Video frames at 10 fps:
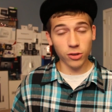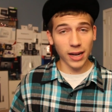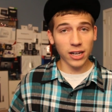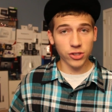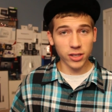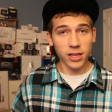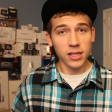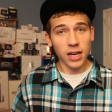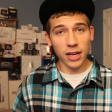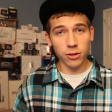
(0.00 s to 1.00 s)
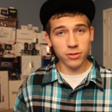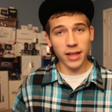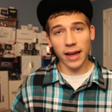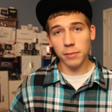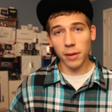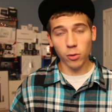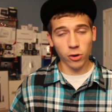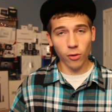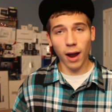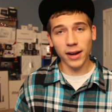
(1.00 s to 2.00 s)
you can actually use that maybe
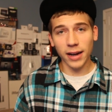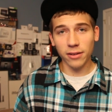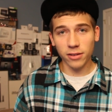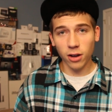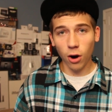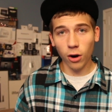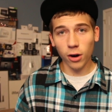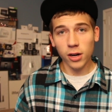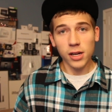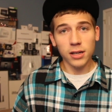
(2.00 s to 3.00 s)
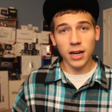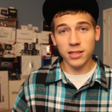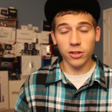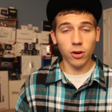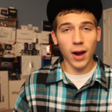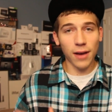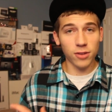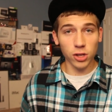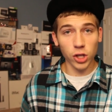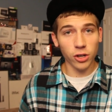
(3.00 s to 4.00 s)
when you're riding down in the car, so you don't have
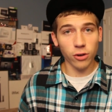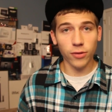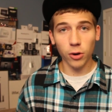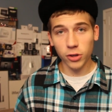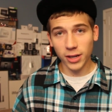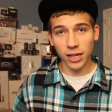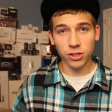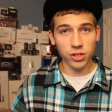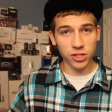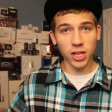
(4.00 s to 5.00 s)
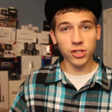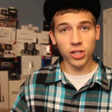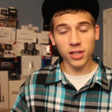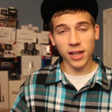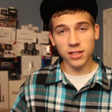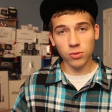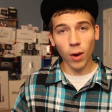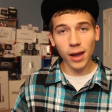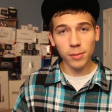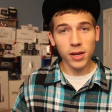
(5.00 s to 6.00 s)
to look at your phone. You can actually just touch it and
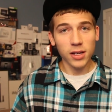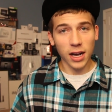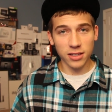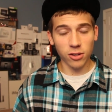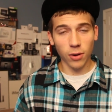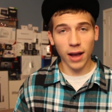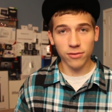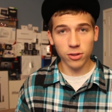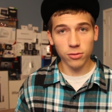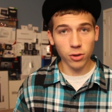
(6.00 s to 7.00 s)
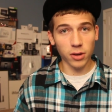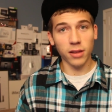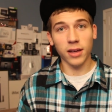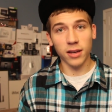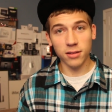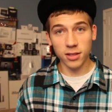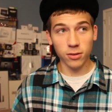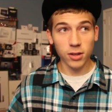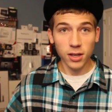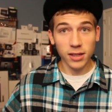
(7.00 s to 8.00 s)
swipe, so you don't have to do anything.
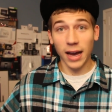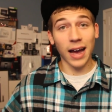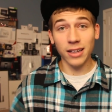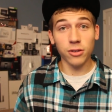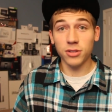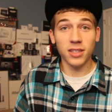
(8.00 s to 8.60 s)
So yeah, I use